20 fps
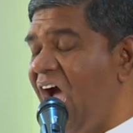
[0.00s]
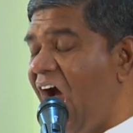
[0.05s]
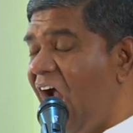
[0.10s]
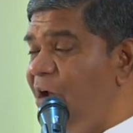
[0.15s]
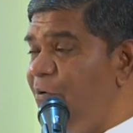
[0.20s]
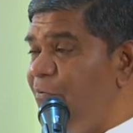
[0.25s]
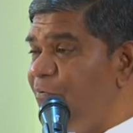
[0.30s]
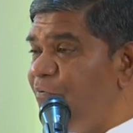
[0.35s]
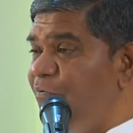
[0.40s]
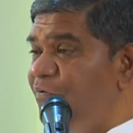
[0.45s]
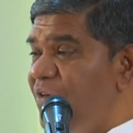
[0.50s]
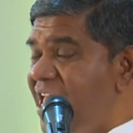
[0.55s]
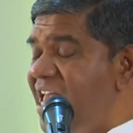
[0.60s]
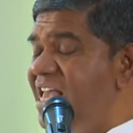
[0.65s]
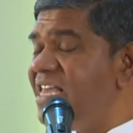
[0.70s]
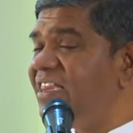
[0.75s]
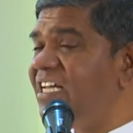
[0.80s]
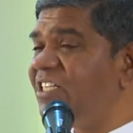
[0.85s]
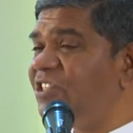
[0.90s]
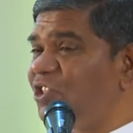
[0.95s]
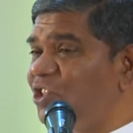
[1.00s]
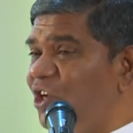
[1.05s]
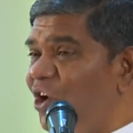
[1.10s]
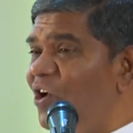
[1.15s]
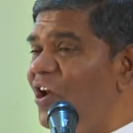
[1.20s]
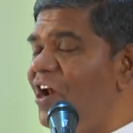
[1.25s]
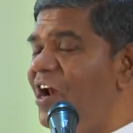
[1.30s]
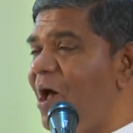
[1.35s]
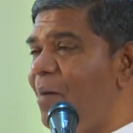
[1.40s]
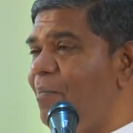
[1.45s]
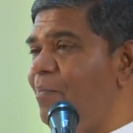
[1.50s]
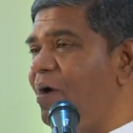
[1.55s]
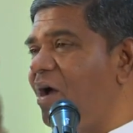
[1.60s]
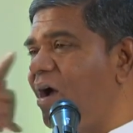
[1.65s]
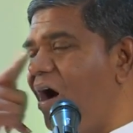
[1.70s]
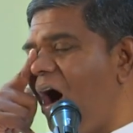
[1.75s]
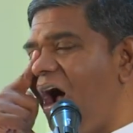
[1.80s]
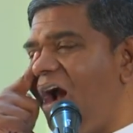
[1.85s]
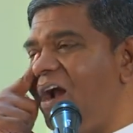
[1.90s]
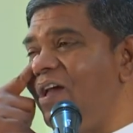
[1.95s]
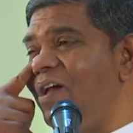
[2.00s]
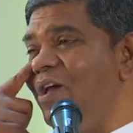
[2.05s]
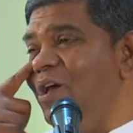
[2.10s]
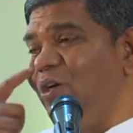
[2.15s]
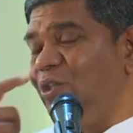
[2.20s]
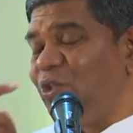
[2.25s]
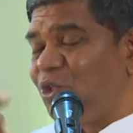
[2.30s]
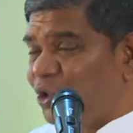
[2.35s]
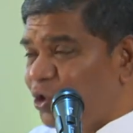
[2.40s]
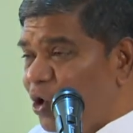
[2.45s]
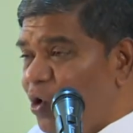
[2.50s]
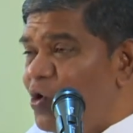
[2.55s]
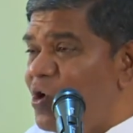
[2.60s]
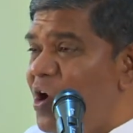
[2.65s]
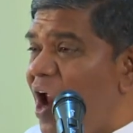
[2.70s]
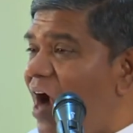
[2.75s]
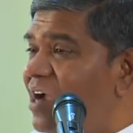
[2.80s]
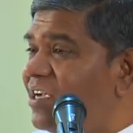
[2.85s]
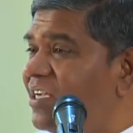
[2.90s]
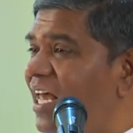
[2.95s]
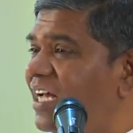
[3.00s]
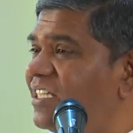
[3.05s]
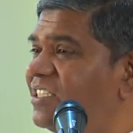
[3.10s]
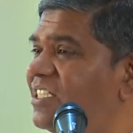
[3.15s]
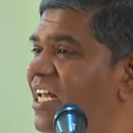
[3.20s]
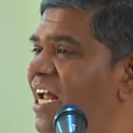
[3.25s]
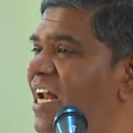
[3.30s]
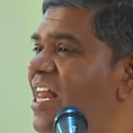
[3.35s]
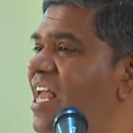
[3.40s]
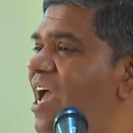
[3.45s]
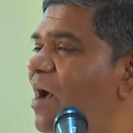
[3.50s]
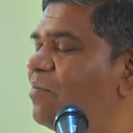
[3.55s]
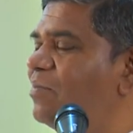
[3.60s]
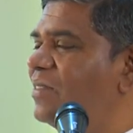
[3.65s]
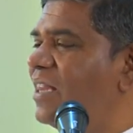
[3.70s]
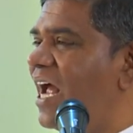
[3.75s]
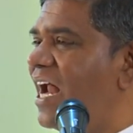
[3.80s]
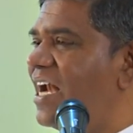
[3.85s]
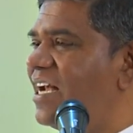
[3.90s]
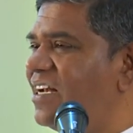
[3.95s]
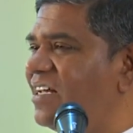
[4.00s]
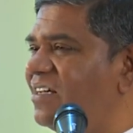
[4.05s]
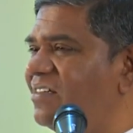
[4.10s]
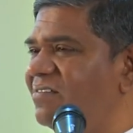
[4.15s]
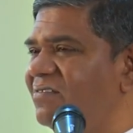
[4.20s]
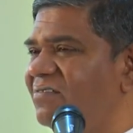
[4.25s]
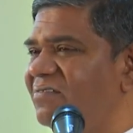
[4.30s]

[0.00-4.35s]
And we, the children of God, should not touch any of that.